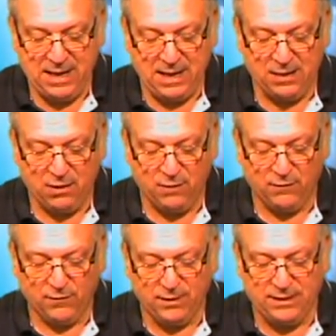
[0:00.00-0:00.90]
And
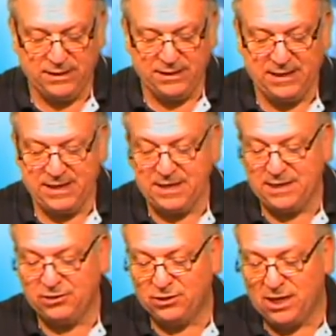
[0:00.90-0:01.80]
over in the
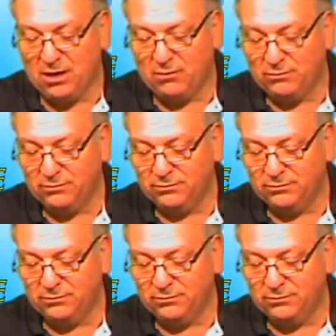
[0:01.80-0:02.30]
NHL,